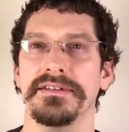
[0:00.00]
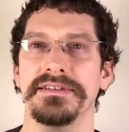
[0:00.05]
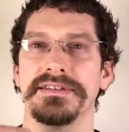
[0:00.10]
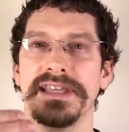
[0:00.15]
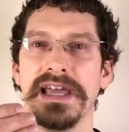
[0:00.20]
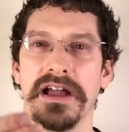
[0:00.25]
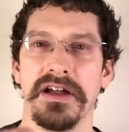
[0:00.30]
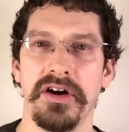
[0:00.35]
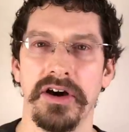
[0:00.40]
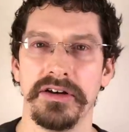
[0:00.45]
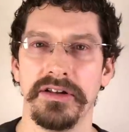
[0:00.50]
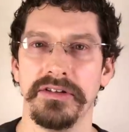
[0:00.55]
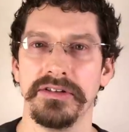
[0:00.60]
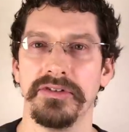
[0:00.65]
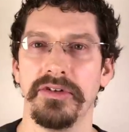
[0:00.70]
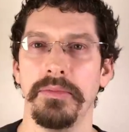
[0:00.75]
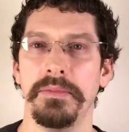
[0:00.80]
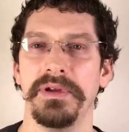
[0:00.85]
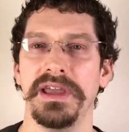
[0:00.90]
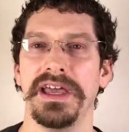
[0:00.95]
tech on a
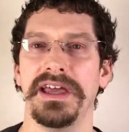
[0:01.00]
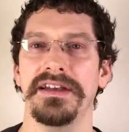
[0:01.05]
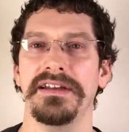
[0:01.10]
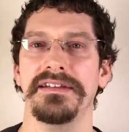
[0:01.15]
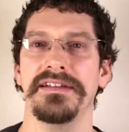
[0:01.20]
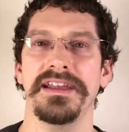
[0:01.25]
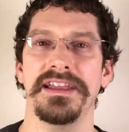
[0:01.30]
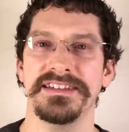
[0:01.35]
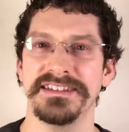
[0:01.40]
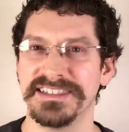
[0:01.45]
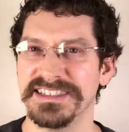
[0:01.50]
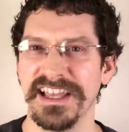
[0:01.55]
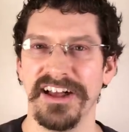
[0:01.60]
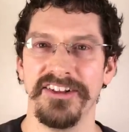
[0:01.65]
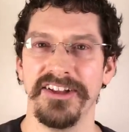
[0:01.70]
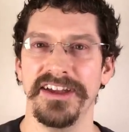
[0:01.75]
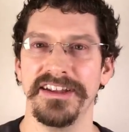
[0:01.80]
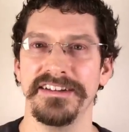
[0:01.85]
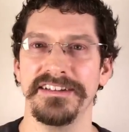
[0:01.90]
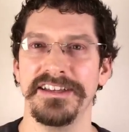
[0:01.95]
little bit, and
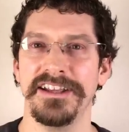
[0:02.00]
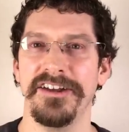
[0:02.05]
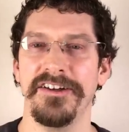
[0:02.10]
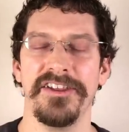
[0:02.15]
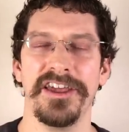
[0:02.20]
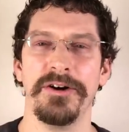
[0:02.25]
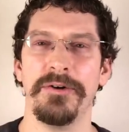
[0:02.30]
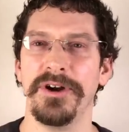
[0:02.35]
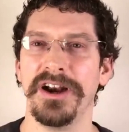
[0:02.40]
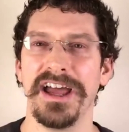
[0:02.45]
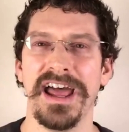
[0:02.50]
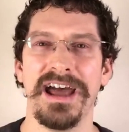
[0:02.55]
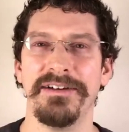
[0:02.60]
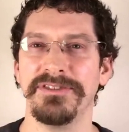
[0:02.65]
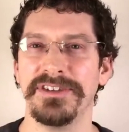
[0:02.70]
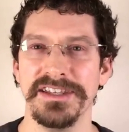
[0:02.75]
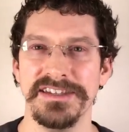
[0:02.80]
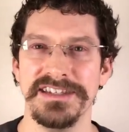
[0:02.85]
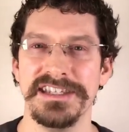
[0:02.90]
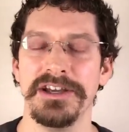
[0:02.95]
sell it. You know, they don't want to
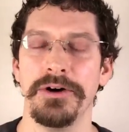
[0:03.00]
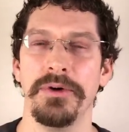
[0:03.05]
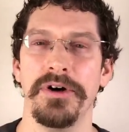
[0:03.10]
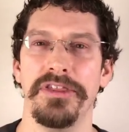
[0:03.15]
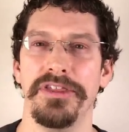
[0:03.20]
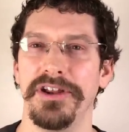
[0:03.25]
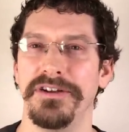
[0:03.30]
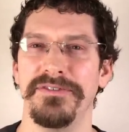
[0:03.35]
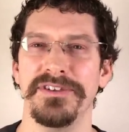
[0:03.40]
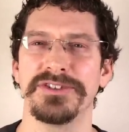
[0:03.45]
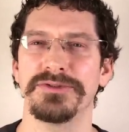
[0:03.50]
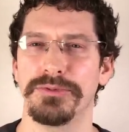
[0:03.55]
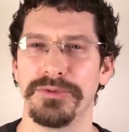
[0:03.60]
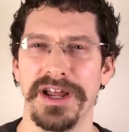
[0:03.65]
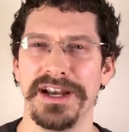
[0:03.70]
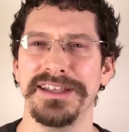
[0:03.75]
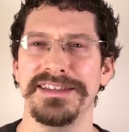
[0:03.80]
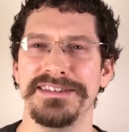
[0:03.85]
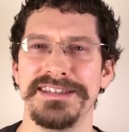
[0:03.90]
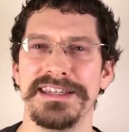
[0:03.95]
have to deal with it if it's
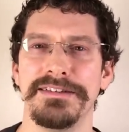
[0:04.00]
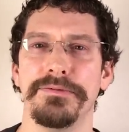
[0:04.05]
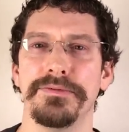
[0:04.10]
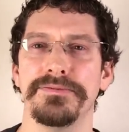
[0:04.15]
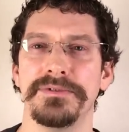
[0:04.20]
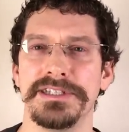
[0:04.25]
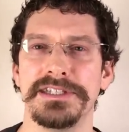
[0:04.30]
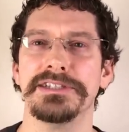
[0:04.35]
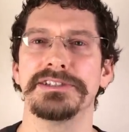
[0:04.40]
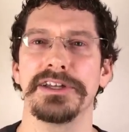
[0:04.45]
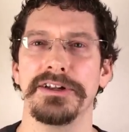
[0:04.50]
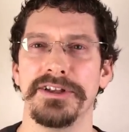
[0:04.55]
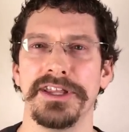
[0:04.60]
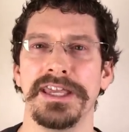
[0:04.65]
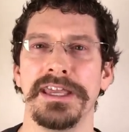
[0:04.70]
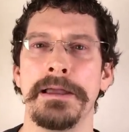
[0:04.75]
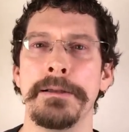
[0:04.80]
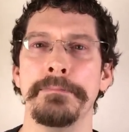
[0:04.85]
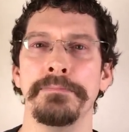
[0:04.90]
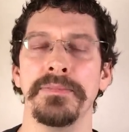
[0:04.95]
running
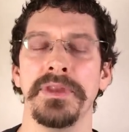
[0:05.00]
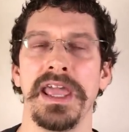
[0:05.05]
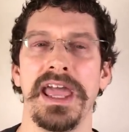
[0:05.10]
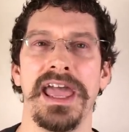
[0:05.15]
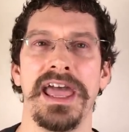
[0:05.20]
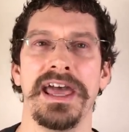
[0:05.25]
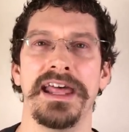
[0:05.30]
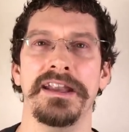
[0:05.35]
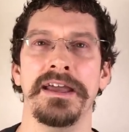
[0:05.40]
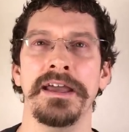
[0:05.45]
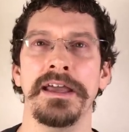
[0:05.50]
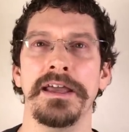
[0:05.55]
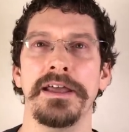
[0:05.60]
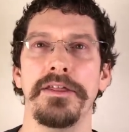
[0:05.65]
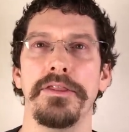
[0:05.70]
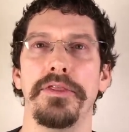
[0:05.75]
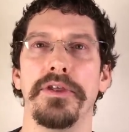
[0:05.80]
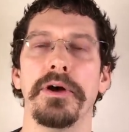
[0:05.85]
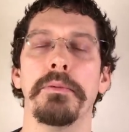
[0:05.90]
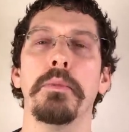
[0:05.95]
decently. And
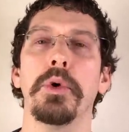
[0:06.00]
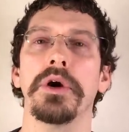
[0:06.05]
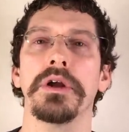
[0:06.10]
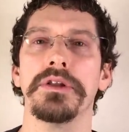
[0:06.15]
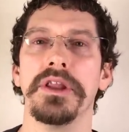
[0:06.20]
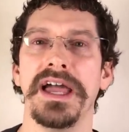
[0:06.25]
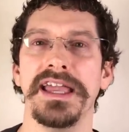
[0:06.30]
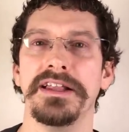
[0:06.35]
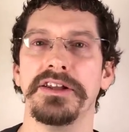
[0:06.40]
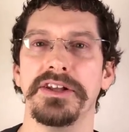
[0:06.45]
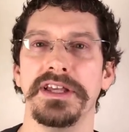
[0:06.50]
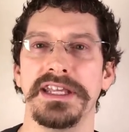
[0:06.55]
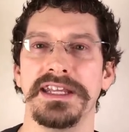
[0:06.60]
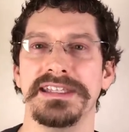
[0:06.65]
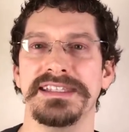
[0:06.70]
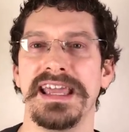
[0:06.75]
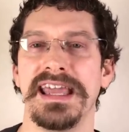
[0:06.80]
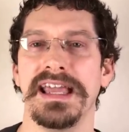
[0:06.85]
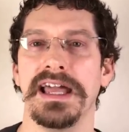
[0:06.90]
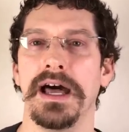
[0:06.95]
they're more likely
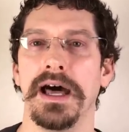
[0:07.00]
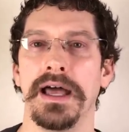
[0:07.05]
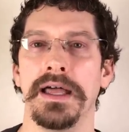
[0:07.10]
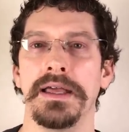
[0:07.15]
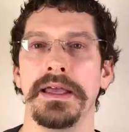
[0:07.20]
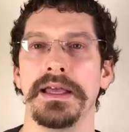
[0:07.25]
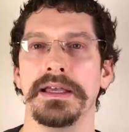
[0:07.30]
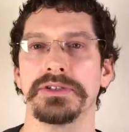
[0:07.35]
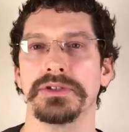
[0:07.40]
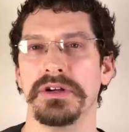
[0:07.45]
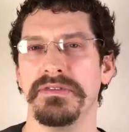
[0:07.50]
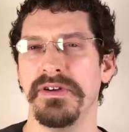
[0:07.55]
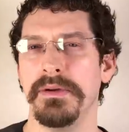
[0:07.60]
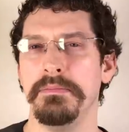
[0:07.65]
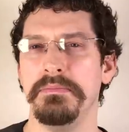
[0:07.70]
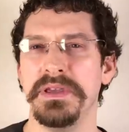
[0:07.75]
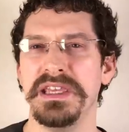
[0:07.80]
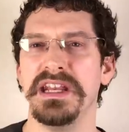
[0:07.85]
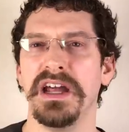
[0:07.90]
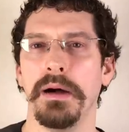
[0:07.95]
to take a sort of a
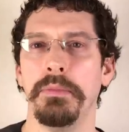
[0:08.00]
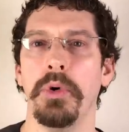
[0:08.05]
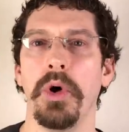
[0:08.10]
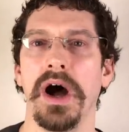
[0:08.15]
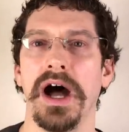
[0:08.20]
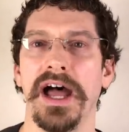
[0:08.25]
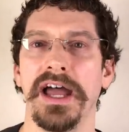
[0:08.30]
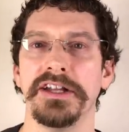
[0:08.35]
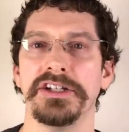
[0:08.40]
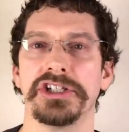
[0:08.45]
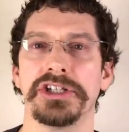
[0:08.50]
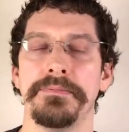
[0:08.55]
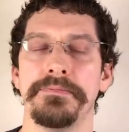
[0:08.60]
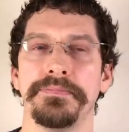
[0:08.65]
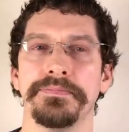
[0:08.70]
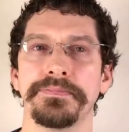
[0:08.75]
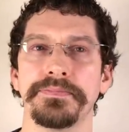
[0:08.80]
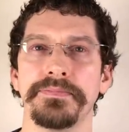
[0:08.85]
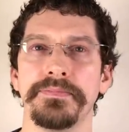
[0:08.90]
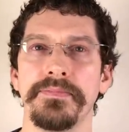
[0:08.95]
beat up watch
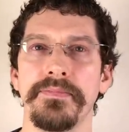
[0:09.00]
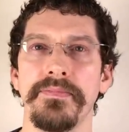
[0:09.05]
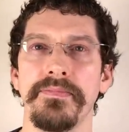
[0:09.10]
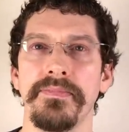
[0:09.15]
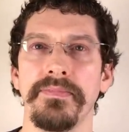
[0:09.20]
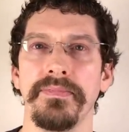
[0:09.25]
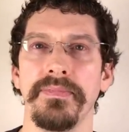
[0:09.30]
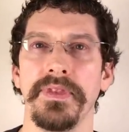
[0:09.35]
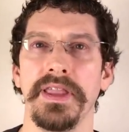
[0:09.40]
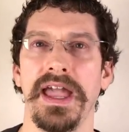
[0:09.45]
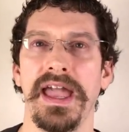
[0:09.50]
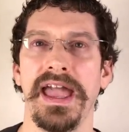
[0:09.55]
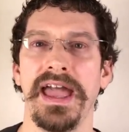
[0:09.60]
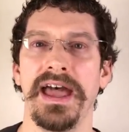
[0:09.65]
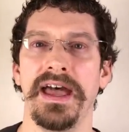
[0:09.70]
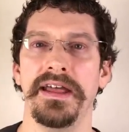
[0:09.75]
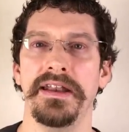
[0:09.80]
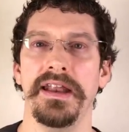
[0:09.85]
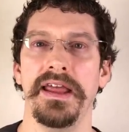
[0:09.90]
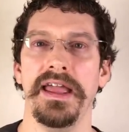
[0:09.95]

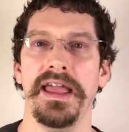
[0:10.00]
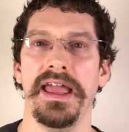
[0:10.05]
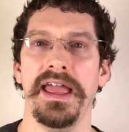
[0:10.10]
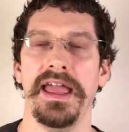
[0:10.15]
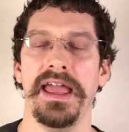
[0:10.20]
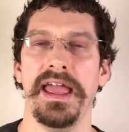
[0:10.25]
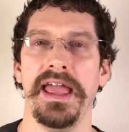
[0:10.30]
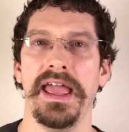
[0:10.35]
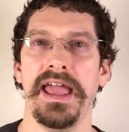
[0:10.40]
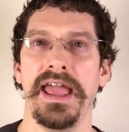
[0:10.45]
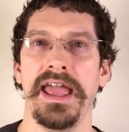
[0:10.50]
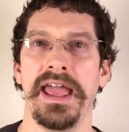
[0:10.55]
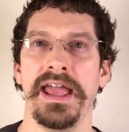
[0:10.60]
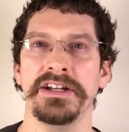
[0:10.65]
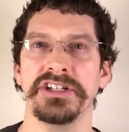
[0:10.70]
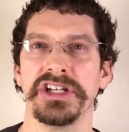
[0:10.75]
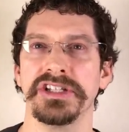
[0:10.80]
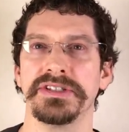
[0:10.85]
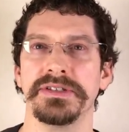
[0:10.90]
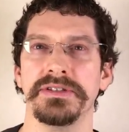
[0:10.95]
and
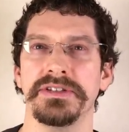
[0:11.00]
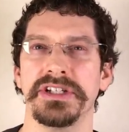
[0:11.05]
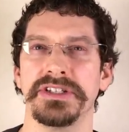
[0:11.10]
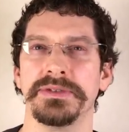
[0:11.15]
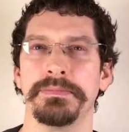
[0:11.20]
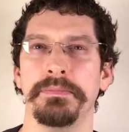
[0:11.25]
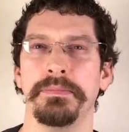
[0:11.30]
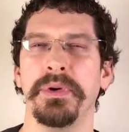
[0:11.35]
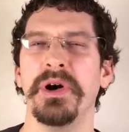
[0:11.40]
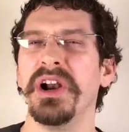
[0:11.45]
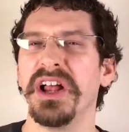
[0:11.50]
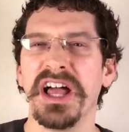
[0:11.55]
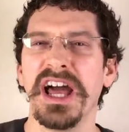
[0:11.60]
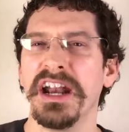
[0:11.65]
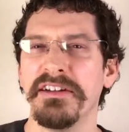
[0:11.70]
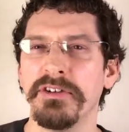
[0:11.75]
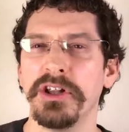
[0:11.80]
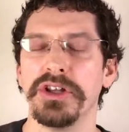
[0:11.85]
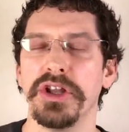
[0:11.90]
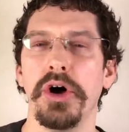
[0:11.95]
just put a
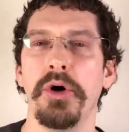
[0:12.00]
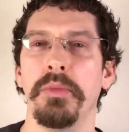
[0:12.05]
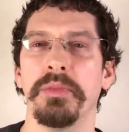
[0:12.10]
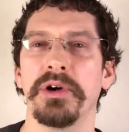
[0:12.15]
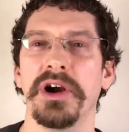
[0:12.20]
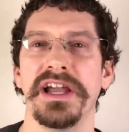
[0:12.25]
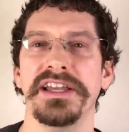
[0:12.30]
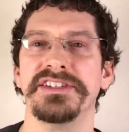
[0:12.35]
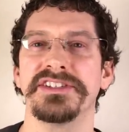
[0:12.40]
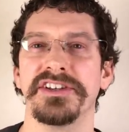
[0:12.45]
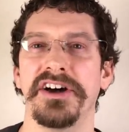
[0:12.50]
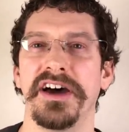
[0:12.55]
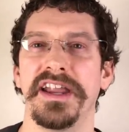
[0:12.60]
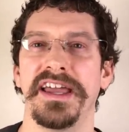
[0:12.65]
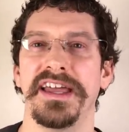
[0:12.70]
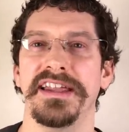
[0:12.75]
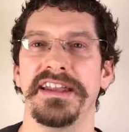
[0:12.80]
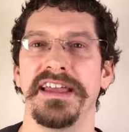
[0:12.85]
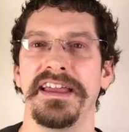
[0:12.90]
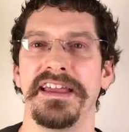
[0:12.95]
kind of a low price
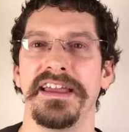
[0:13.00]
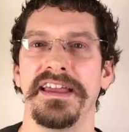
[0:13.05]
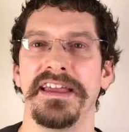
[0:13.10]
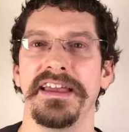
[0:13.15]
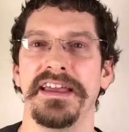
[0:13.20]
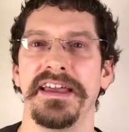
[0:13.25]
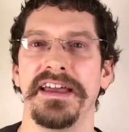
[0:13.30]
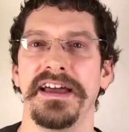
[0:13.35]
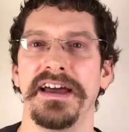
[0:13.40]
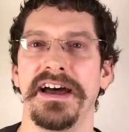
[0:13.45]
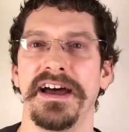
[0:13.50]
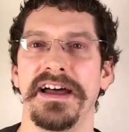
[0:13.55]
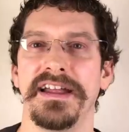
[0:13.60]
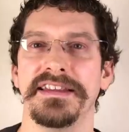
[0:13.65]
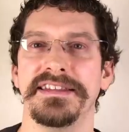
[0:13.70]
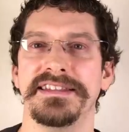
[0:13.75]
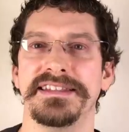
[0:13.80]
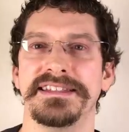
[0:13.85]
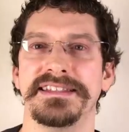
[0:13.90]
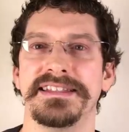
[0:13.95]
on it
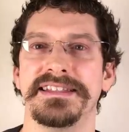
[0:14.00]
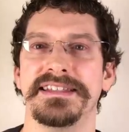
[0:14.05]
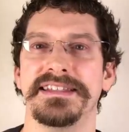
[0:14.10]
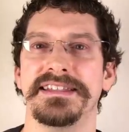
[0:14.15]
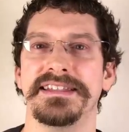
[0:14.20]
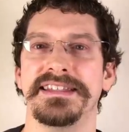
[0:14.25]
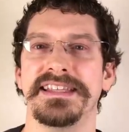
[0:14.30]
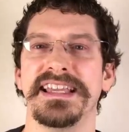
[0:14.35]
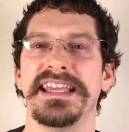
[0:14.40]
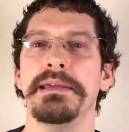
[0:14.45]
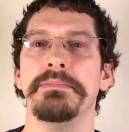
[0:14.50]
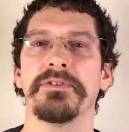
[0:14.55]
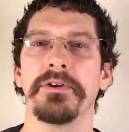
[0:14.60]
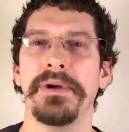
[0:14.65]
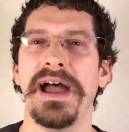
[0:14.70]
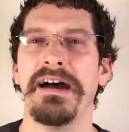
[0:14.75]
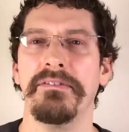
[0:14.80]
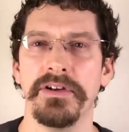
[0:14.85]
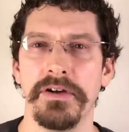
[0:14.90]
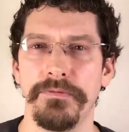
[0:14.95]
to keep
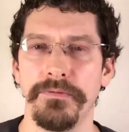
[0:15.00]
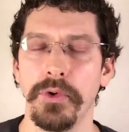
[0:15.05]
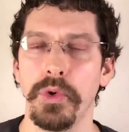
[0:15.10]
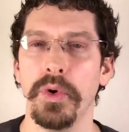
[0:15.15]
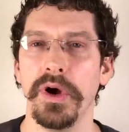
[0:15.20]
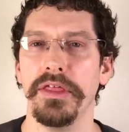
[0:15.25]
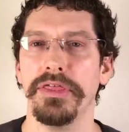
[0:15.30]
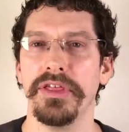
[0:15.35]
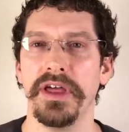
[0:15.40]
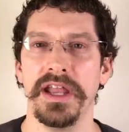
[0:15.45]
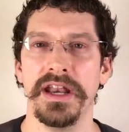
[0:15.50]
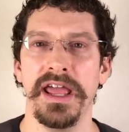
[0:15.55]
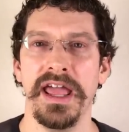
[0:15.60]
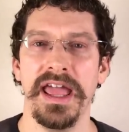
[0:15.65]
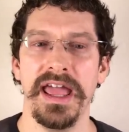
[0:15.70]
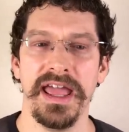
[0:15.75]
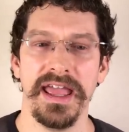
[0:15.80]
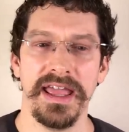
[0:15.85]
from having to fool with it